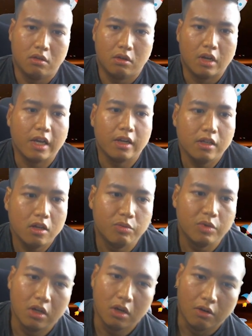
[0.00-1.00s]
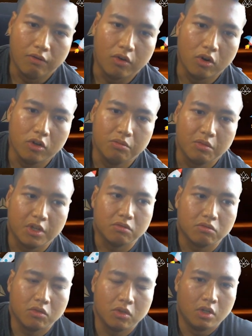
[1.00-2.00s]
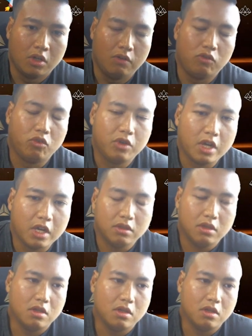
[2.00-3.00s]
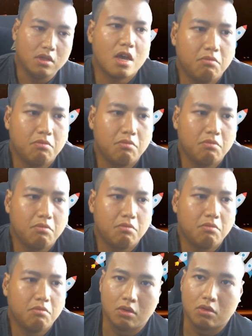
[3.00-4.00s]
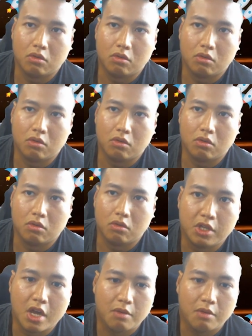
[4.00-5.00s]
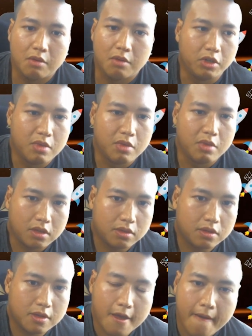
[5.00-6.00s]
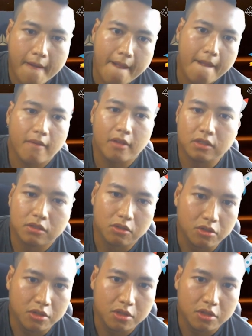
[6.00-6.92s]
Likely there'll be a lot of volume, and if you don't exit in time, you could end up holding backs. That's not good.